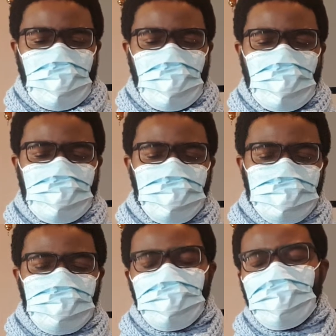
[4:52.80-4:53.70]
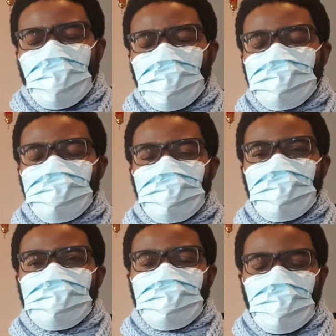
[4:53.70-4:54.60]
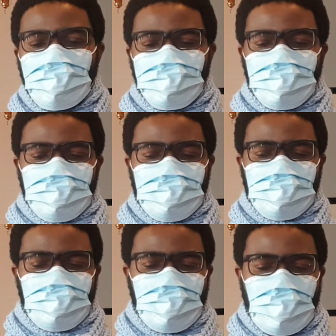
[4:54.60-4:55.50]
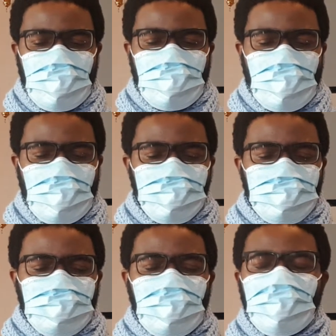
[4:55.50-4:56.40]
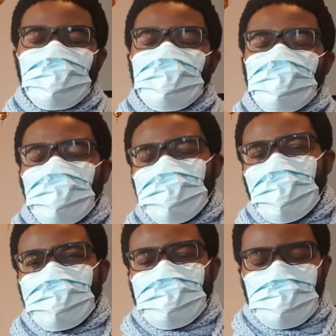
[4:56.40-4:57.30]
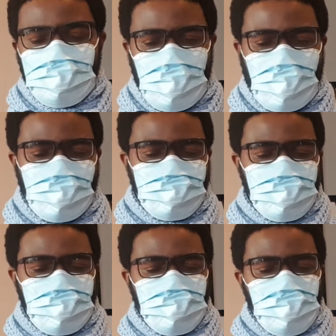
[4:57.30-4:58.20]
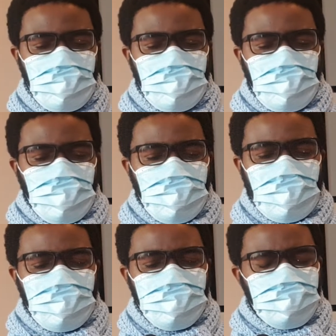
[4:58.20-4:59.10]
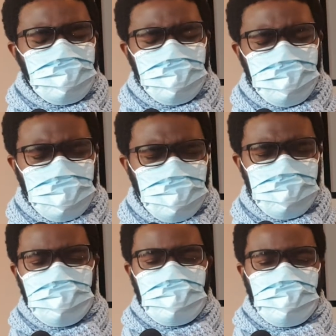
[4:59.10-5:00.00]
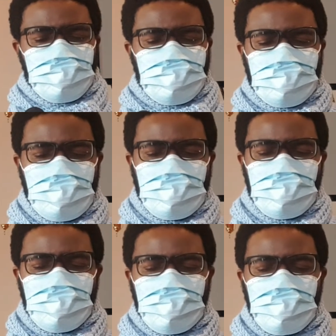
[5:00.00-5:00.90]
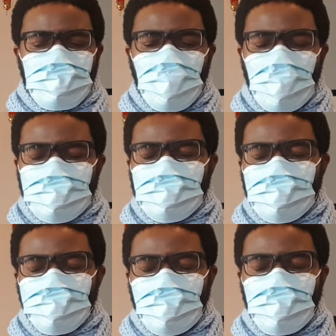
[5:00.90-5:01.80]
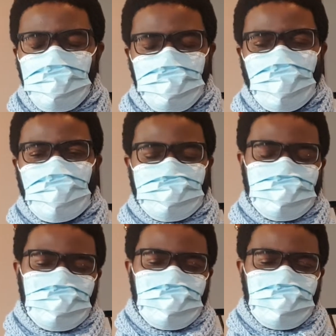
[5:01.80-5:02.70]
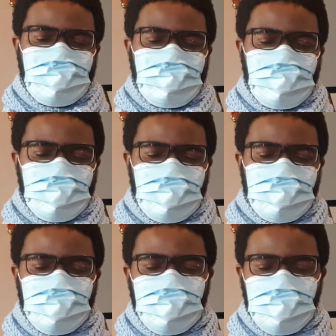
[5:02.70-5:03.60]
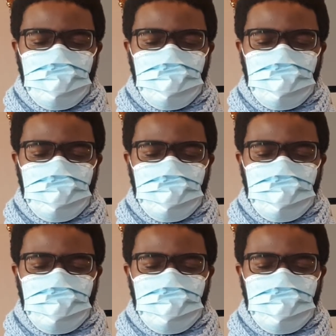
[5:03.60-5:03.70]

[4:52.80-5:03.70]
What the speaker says: And it was thanks to these efforts that I was able to thrive as a child without fully understanding the positive impact this